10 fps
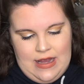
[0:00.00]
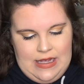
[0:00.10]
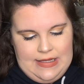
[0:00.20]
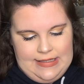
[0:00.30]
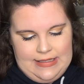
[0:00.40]

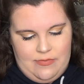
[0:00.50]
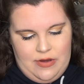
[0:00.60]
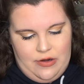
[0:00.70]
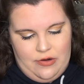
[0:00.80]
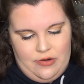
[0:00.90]
and this is a
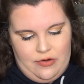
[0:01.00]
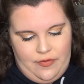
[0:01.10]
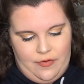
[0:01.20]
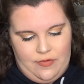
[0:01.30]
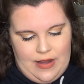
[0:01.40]

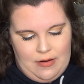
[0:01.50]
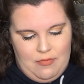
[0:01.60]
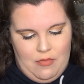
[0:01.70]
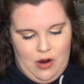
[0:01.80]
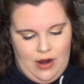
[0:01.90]
beautiful like
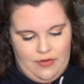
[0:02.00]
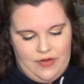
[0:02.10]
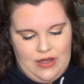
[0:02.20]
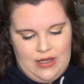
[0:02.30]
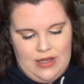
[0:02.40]

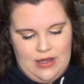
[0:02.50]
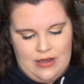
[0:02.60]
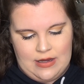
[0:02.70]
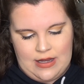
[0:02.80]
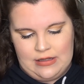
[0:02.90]
mauve-y
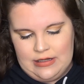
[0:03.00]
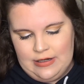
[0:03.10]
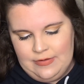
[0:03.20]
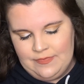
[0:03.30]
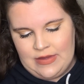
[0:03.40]

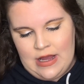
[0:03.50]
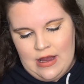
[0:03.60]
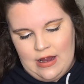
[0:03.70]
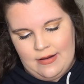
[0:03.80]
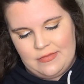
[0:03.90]
color.
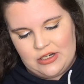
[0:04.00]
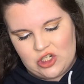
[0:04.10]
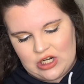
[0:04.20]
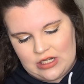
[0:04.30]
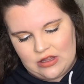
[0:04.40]
I'm going
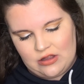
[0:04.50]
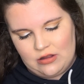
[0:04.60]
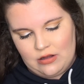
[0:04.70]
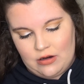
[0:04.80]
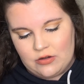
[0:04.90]
to
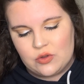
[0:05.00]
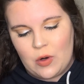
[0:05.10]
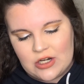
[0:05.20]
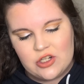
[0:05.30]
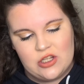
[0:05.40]

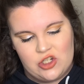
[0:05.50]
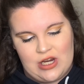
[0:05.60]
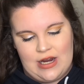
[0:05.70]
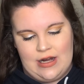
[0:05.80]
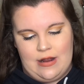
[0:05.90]
swatch the
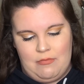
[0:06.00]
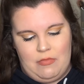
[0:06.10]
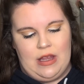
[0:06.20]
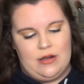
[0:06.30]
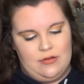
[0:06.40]
shade
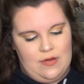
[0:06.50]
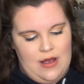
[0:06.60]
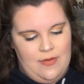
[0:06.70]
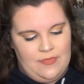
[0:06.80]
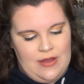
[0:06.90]

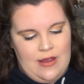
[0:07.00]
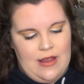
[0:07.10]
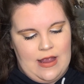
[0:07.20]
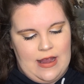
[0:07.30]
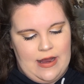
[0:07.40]
Mandala,
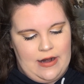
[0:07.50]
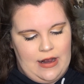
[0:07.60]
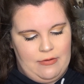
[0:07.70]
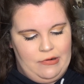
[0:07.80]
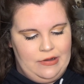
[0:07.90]
and
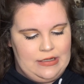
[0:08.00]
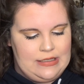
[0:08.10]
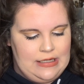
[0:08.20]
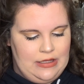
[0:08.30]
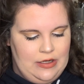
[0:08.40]
I wore this
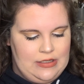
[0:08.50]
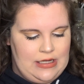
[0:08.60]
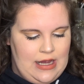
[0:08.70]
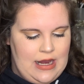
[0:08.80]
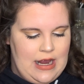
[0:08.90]
the other
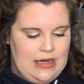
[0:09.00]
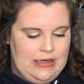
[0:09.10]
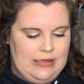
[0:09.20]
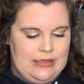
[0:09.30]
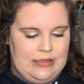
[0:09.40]
day, and it
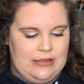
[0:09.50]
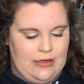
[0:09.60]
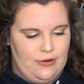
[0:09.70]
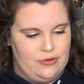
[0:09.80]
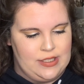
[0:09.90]
is
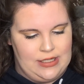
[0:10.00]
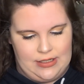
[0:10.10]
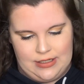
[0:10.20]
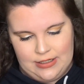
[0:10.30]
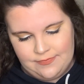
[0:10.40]
so
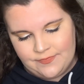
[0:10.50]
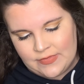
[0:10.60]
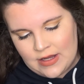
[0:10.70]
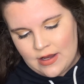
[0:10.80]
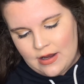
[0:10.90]
stunning.
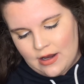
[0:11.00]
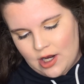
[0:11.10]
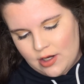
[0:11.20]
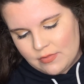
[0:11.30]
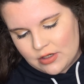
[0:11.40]

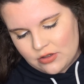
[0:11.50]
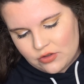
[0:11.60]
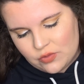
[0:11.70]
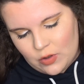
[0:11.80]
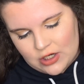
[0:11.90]
I'm going to
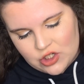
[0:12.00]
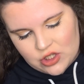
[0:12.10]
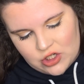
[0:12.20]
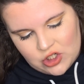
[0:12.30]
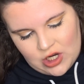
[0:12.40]
swatch
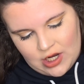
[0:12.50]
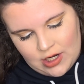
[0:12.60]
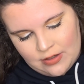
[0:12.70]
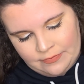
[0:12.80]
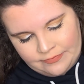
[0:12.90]
the shade